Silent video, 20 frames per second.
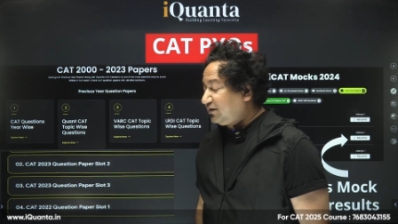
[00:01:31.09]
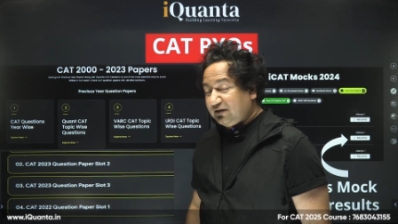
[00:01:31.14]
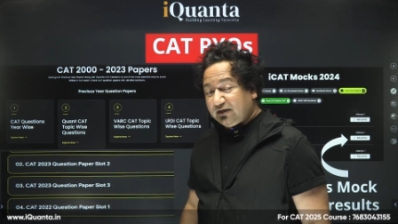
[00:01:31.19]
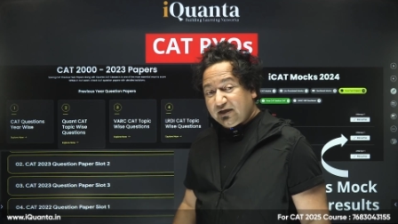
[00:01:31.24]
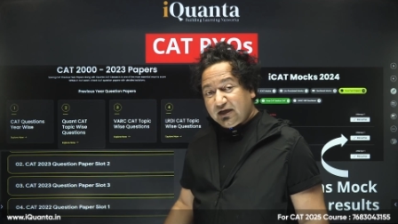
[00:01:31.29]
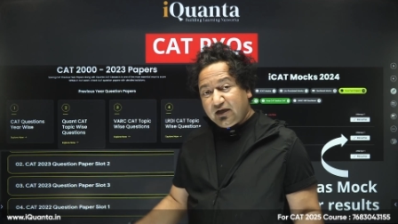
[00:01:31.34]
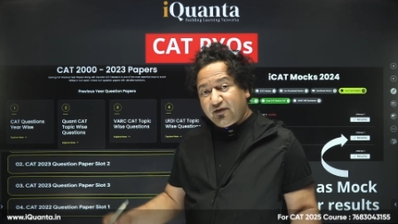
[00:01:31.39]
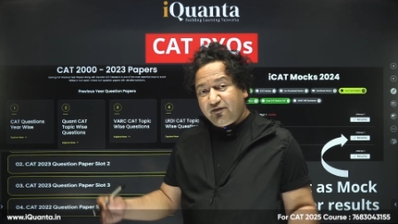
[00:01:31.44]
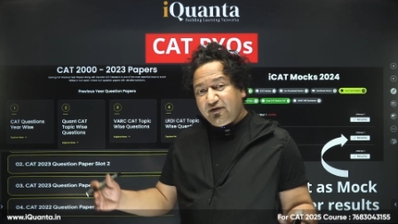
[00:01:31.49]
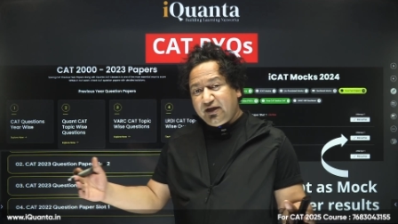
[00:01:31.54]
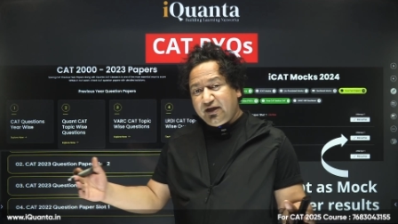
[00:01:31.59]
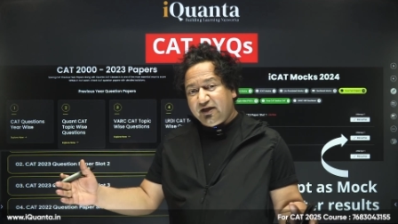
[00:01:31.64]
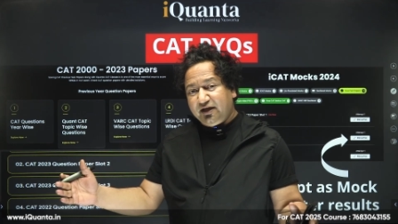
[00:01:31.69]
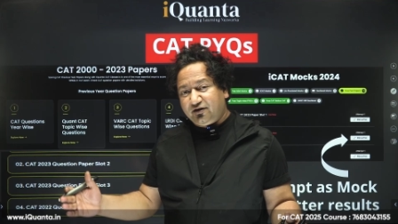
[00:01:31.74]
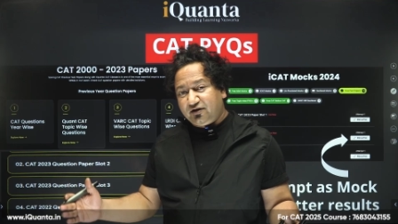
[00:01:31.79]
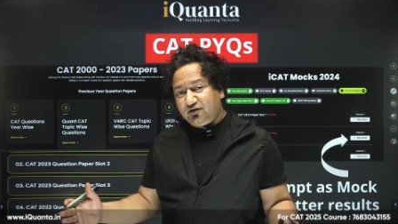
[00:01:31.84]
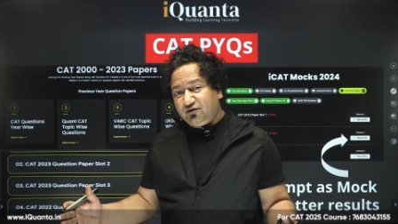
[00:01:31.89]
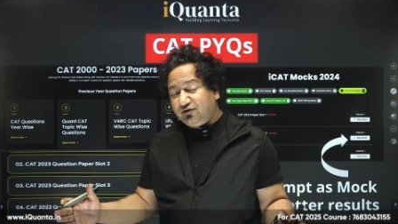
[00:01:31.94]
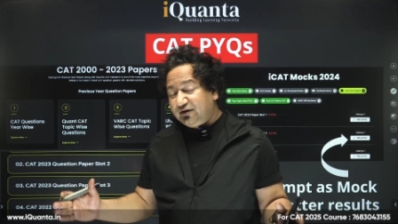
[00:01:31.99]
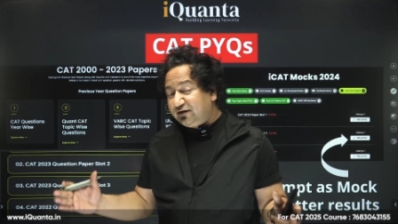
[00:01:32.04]
Every year you're
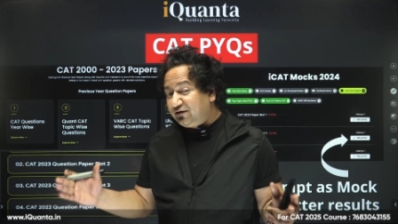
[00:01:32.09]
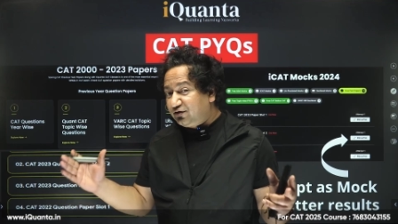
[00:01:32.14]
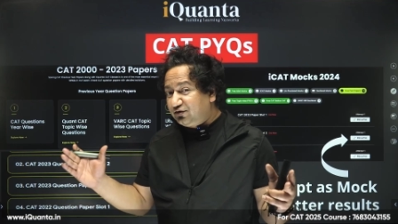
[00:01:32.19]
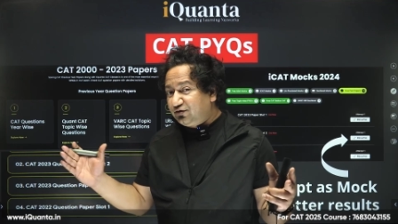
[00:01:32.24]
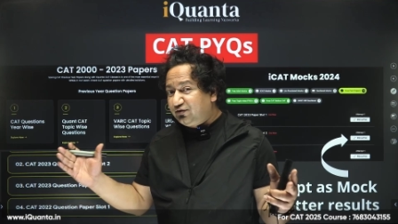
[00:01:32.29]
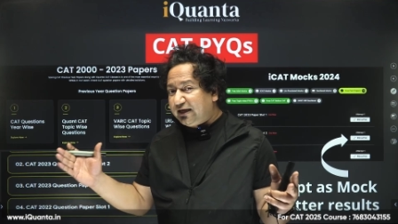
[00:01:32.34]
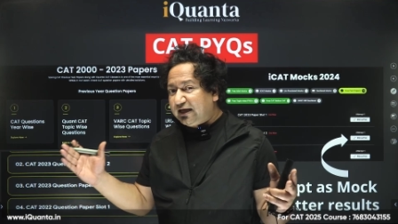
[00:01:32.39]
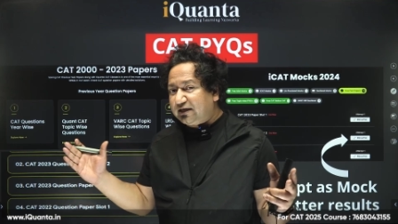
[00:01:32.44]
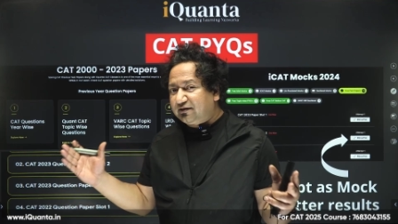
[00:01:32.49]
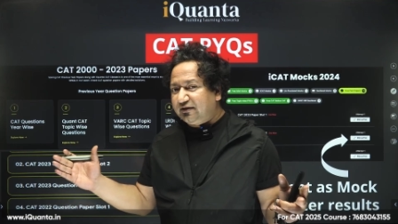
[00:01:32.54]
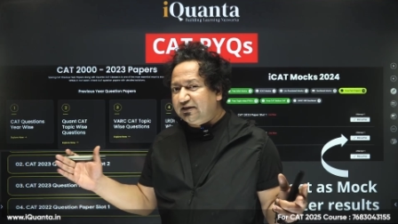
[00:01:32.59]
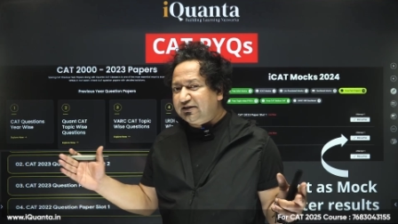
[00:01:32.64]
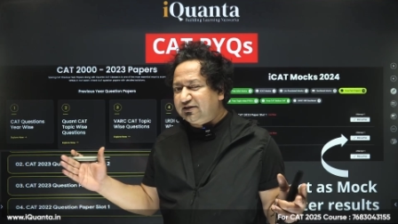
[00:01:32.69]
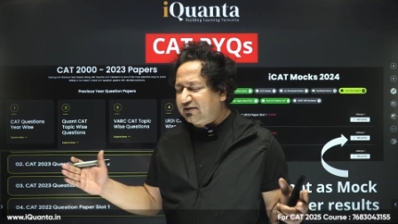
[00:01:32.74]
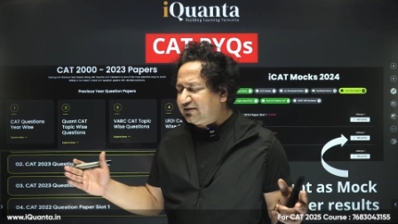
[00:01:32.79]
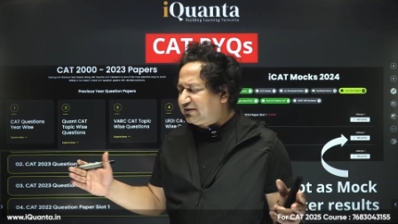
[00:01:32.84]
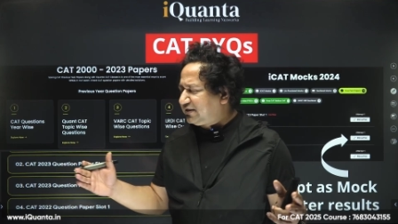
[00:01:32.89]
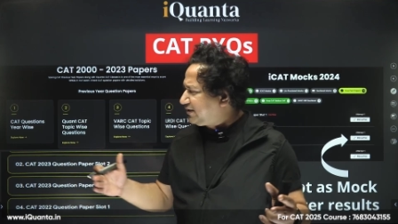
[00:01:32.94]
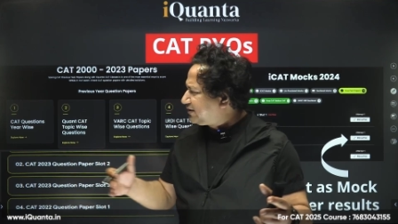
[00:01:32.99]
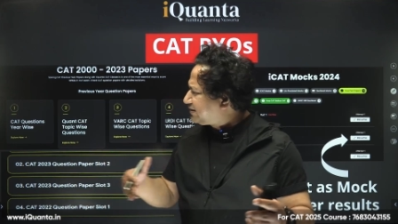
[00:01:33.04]
going to go to CAT
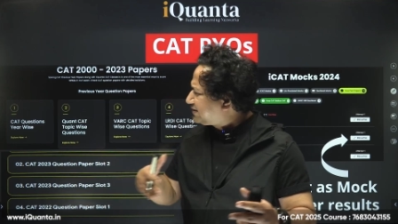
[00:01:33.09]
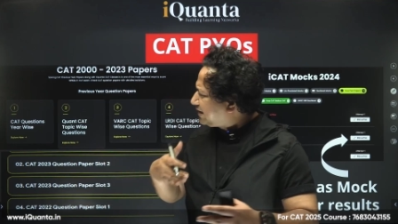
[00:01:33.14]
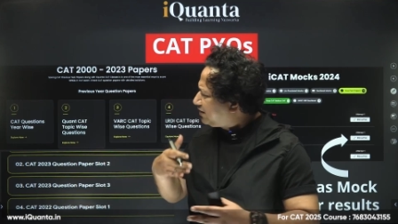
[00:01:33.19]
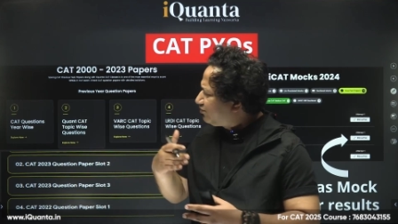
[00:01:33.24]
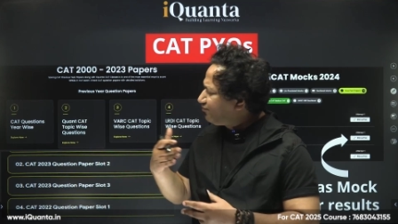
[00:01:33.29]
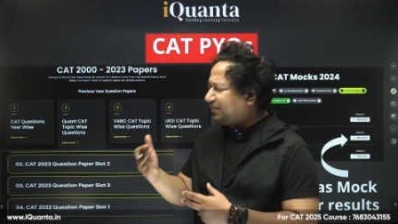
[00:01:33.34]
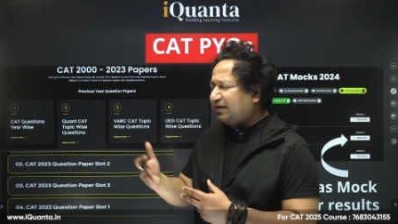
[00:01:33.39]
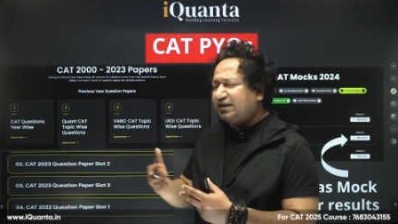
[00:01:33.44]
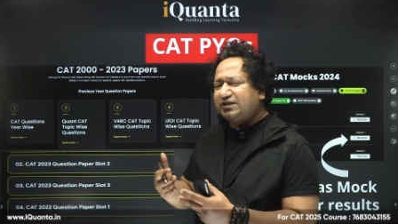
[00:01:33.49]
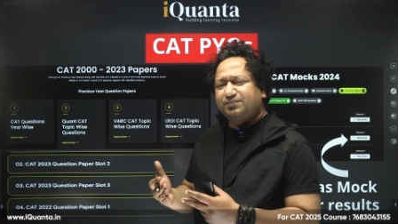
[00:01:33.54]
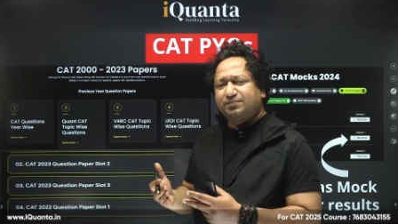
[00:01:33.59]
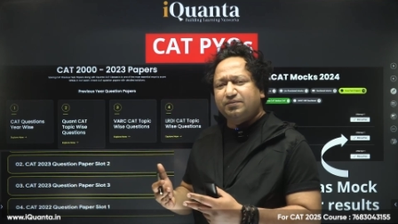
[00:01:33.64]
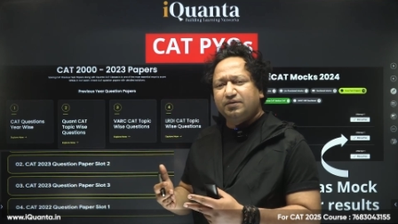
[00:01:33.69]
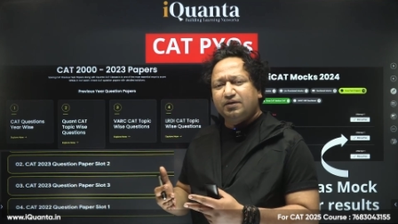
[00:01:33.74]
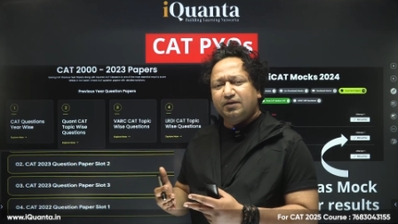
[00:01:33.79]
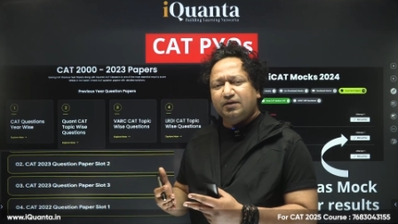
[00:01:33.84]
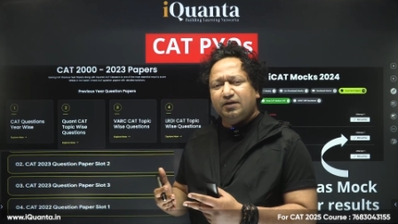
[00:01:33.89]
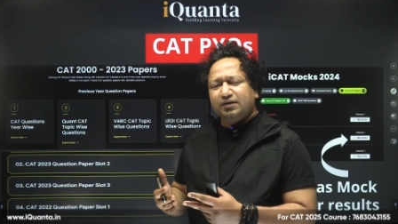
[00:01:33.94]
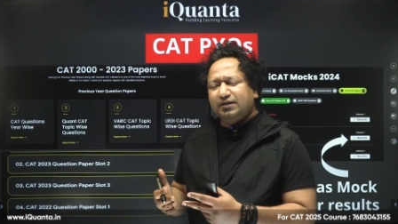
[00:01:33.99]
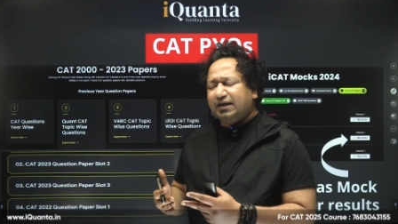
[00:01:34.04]
questions and they're self-paced
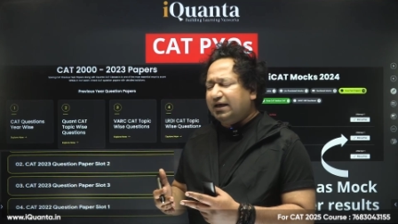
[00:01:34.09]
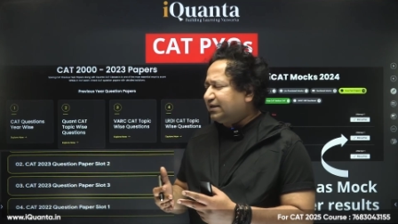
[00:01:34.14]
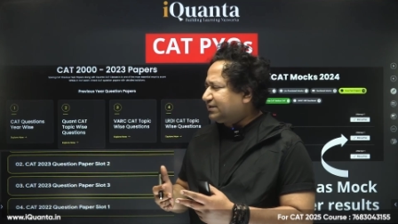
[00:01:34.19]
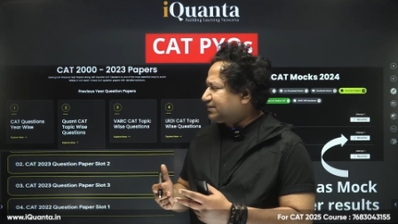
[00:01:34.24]
things.